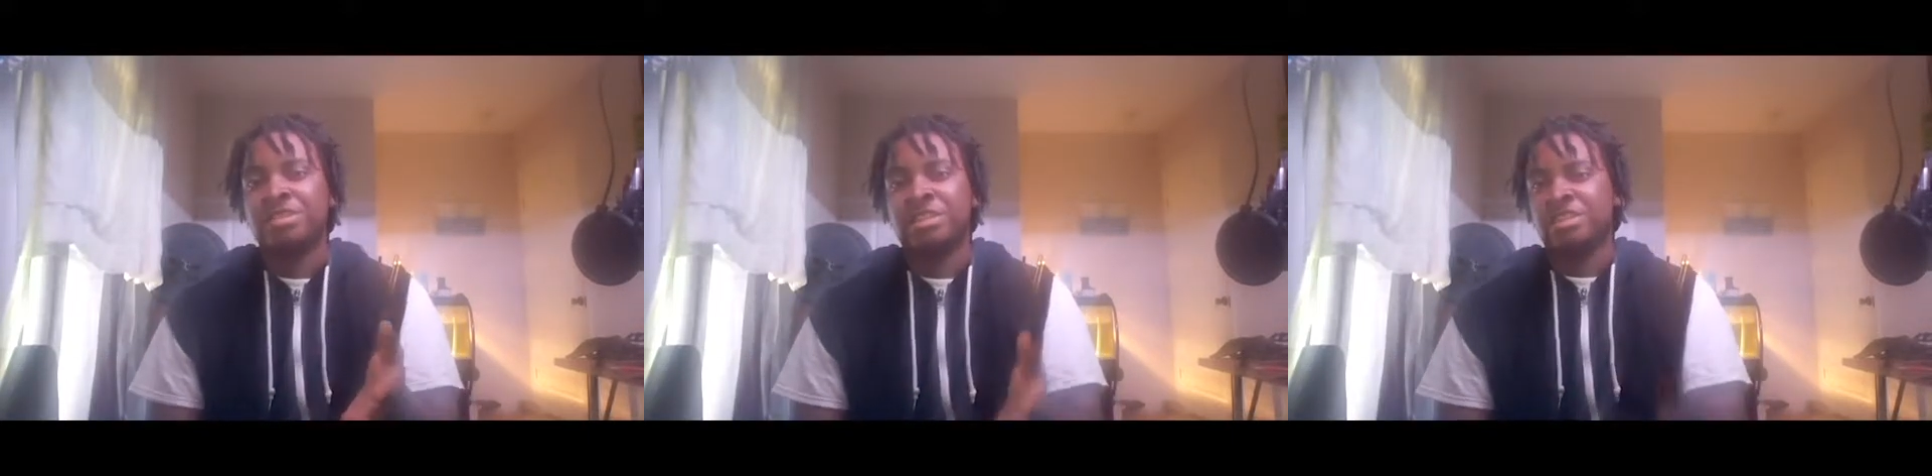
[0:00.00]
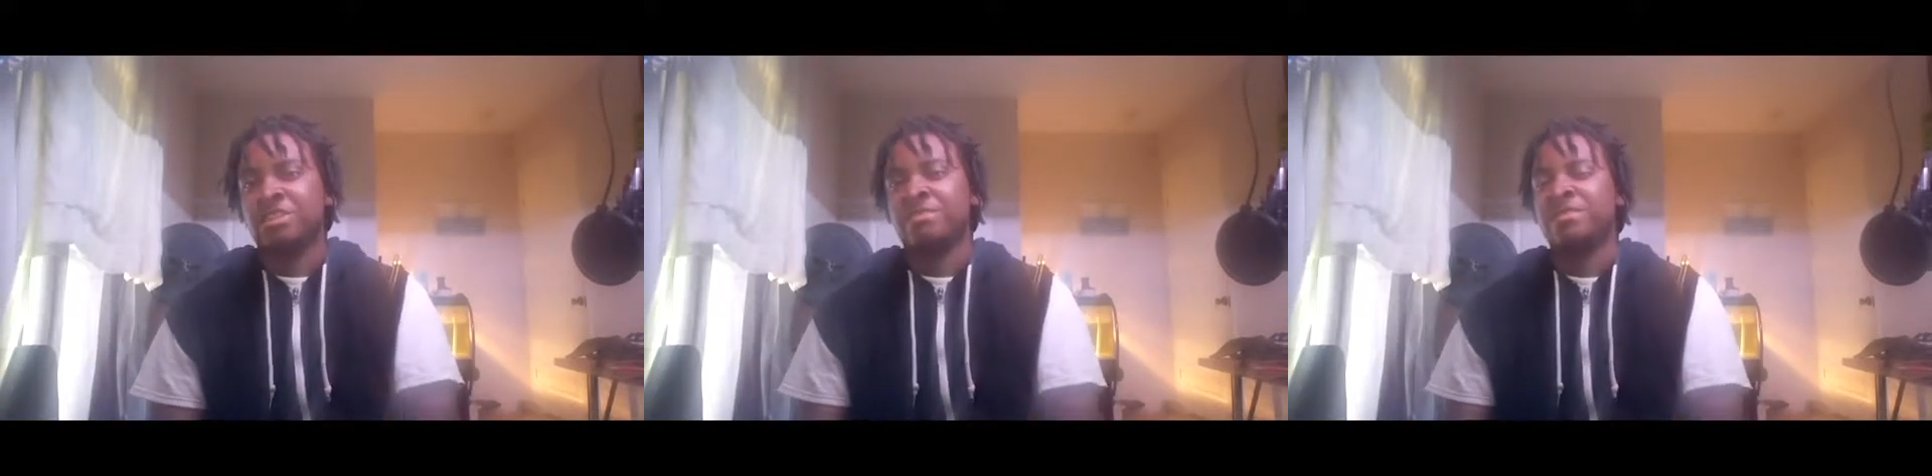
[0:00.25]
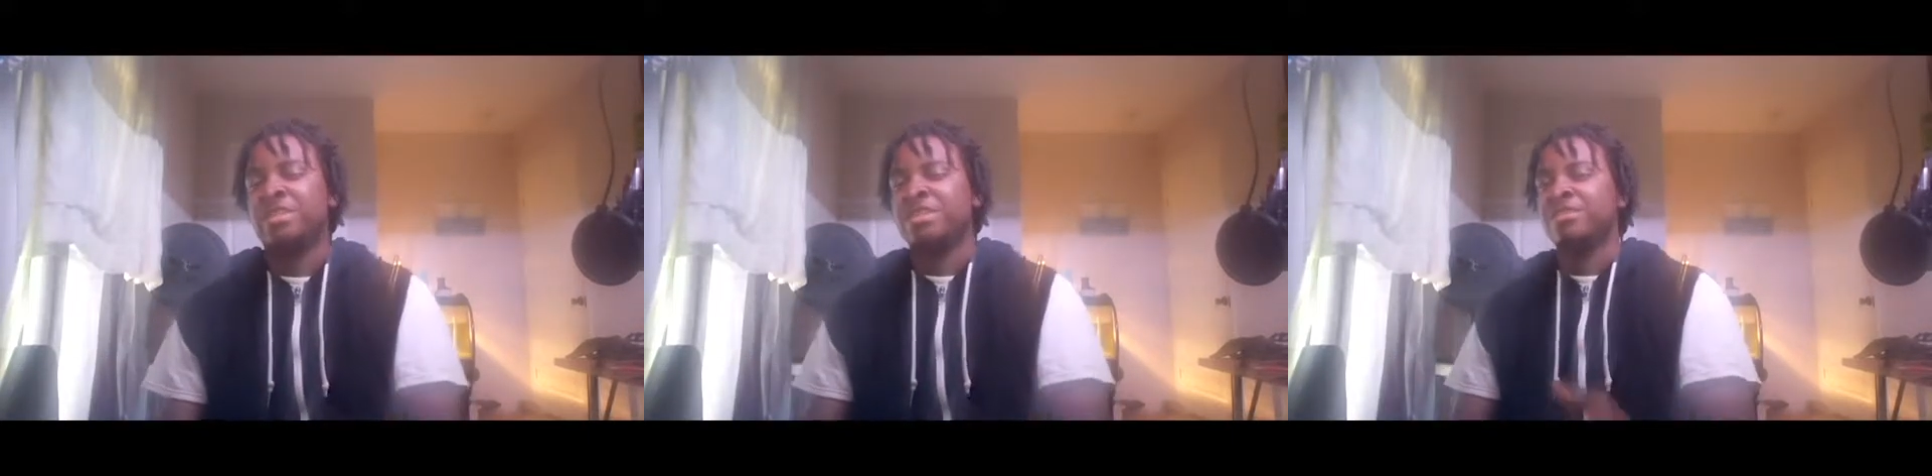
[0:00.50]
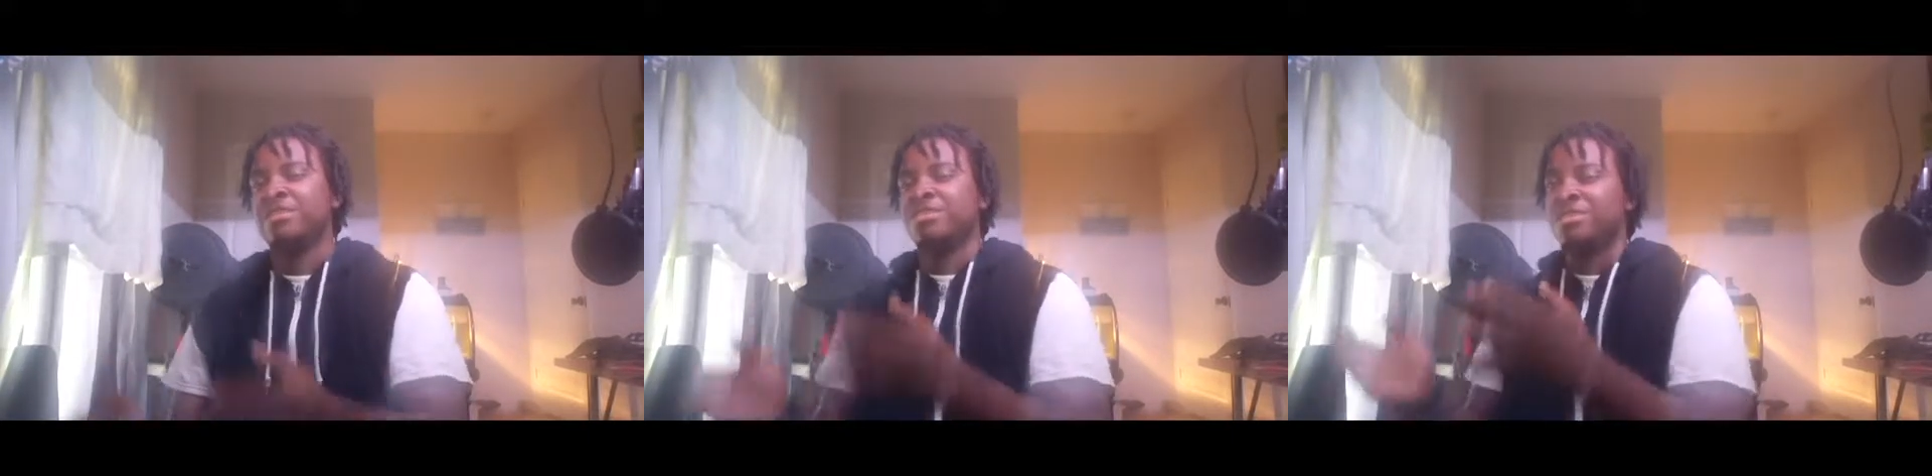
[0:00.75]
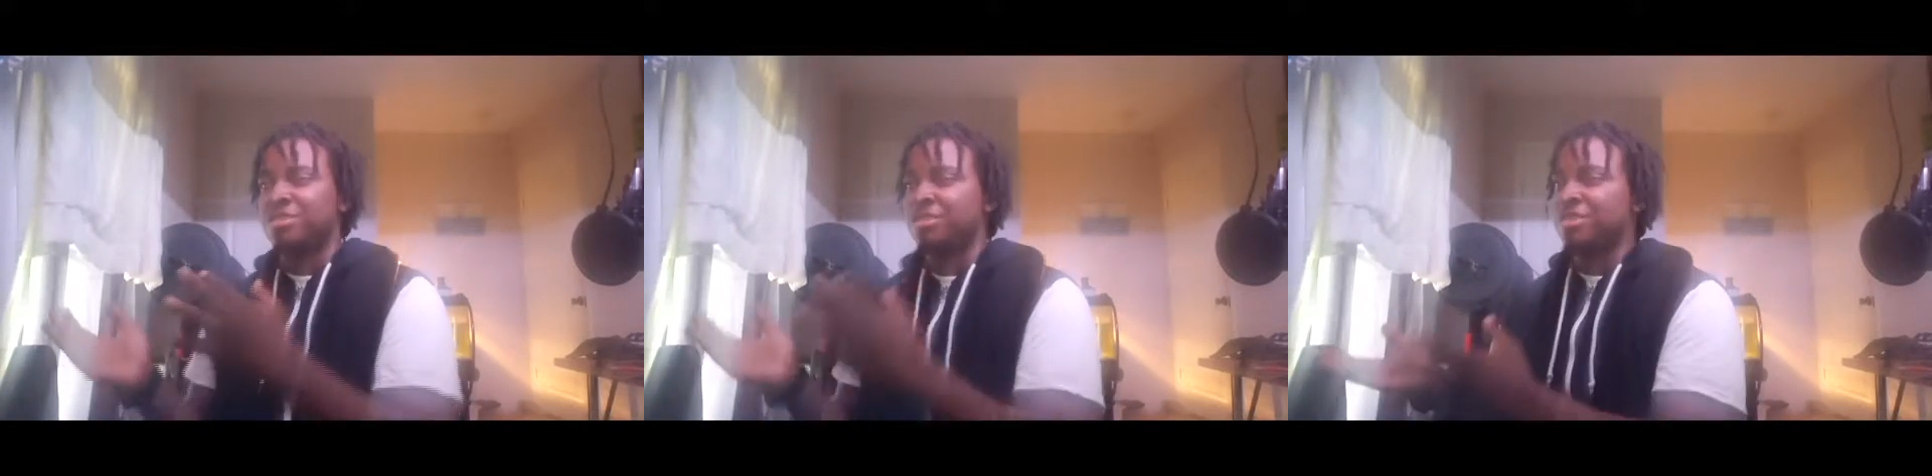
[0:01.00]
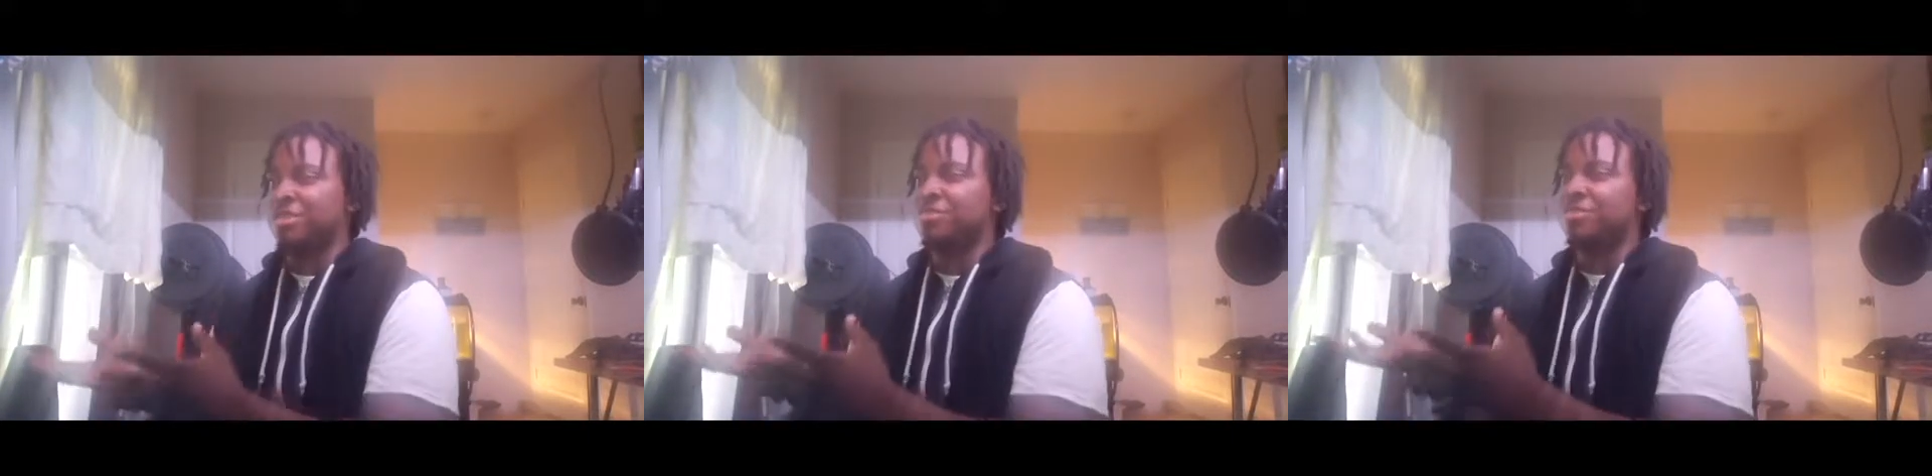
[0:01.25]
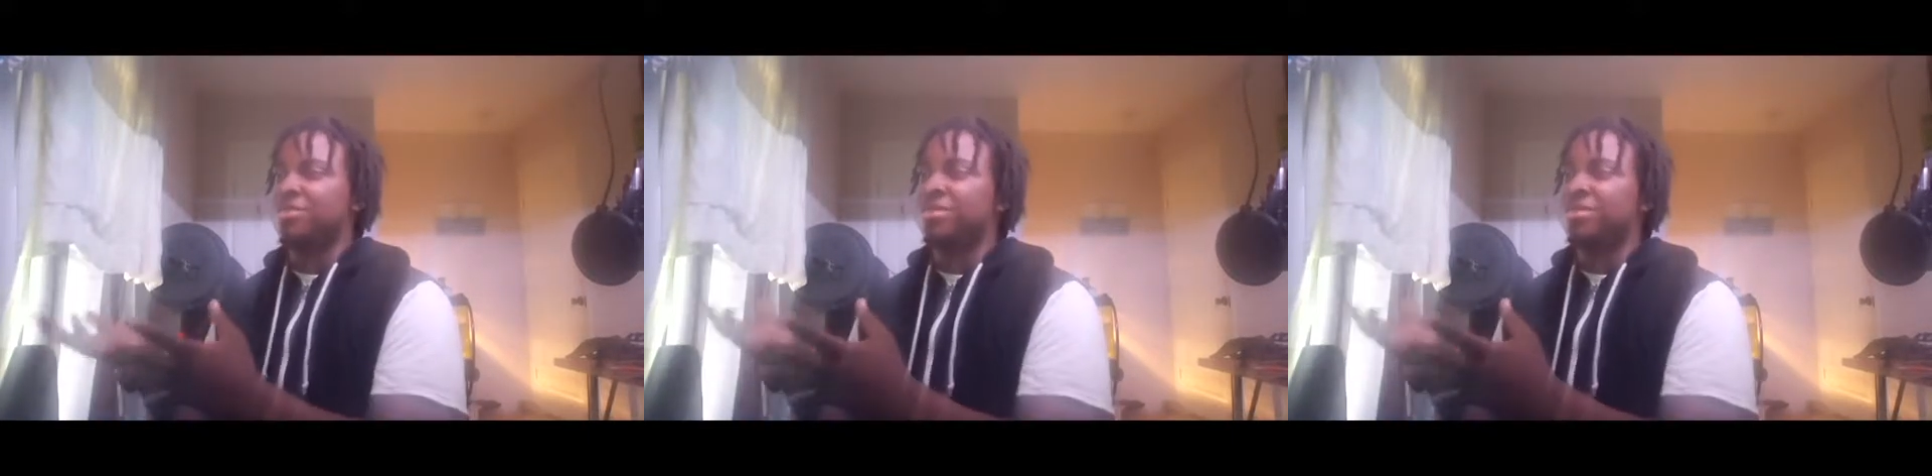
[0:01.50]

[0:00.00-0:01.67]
later on when I go to show you